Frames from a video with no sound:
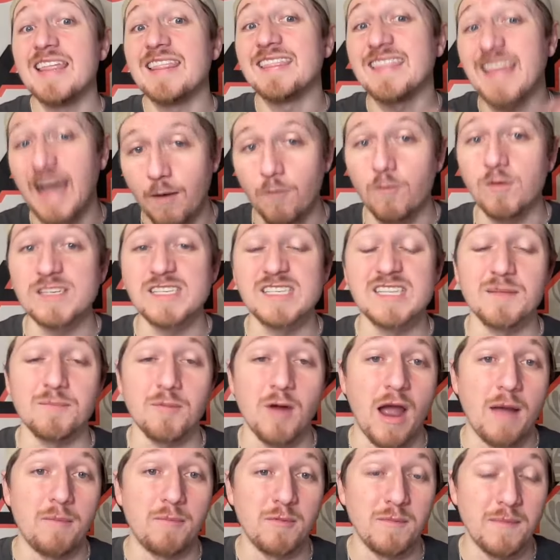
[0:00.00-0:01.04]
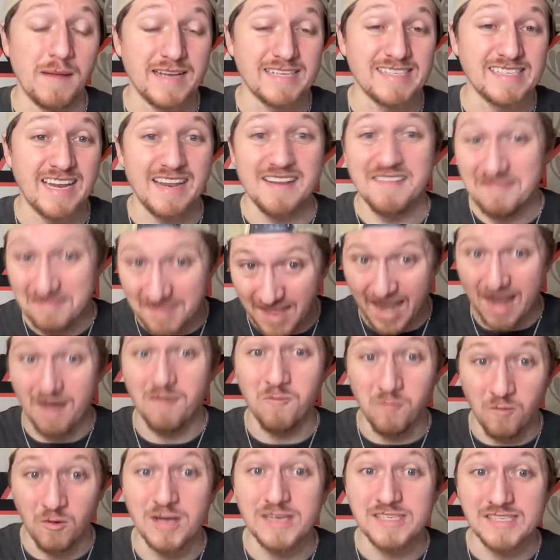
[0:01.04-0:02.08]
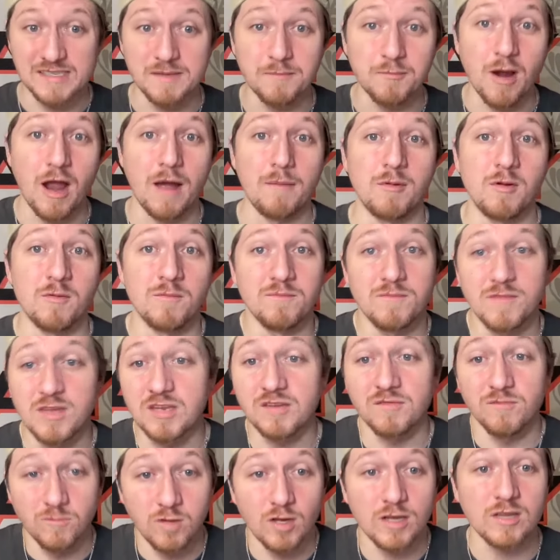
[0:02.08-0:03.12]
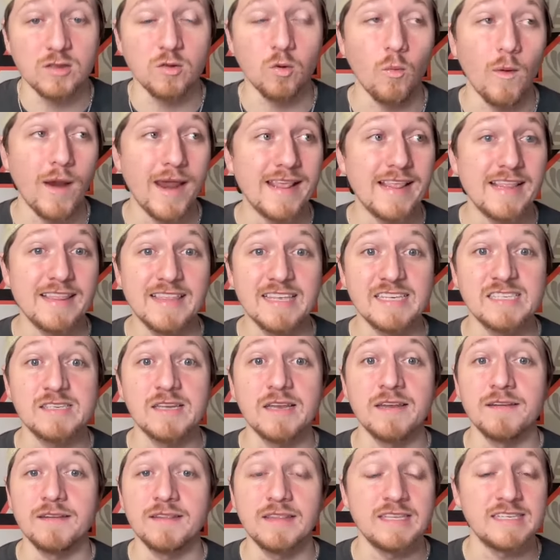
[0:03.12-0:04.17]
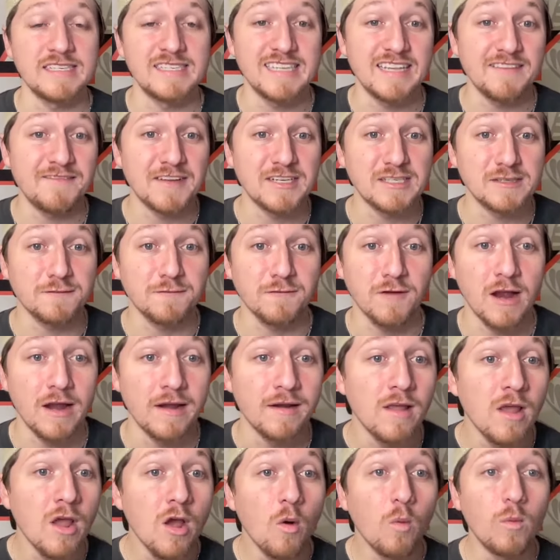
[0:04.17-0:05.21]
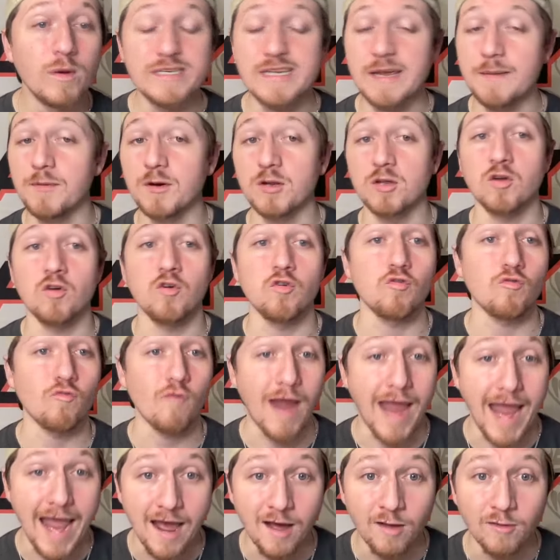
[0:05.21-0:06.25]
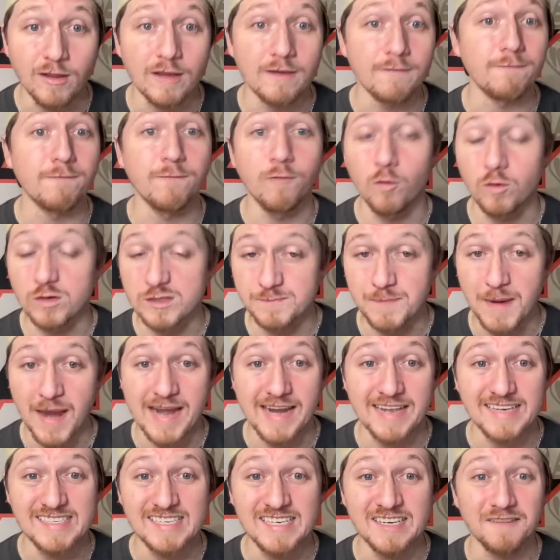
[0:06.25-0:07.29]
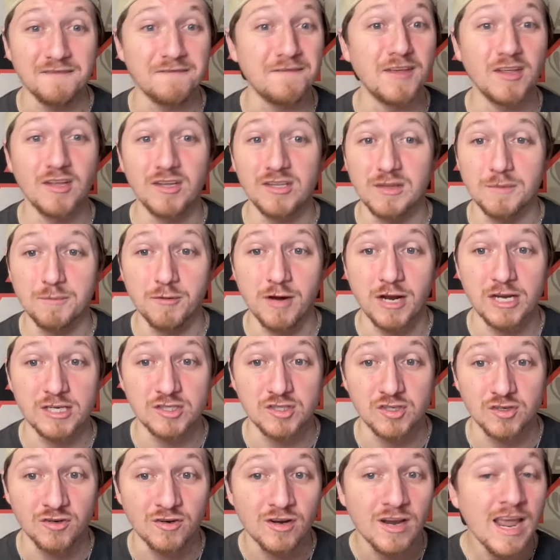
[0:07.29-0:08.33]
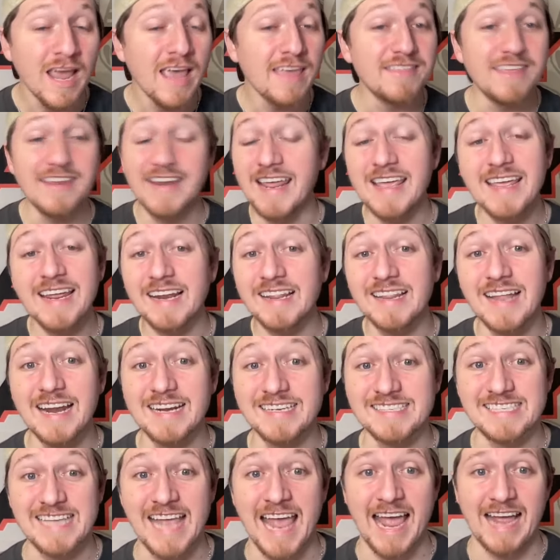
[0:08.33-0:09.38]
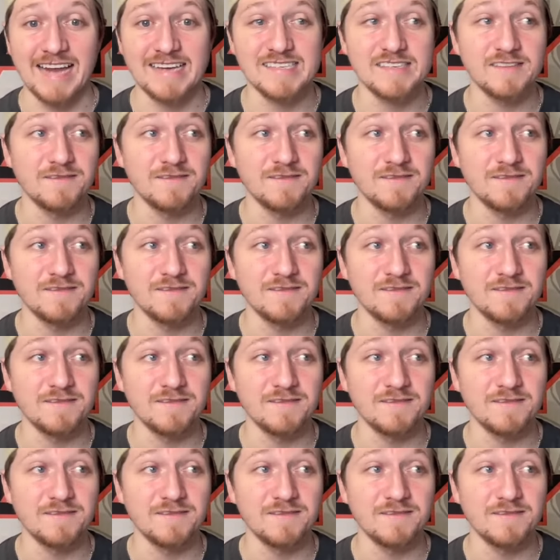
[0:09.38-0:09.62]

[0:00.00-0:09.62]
That wasn't the problem last night. That was the problem. You look at the way that this defensive front was able to corral and force Penix into feeling the pressure. They didn't get a lot of sacks.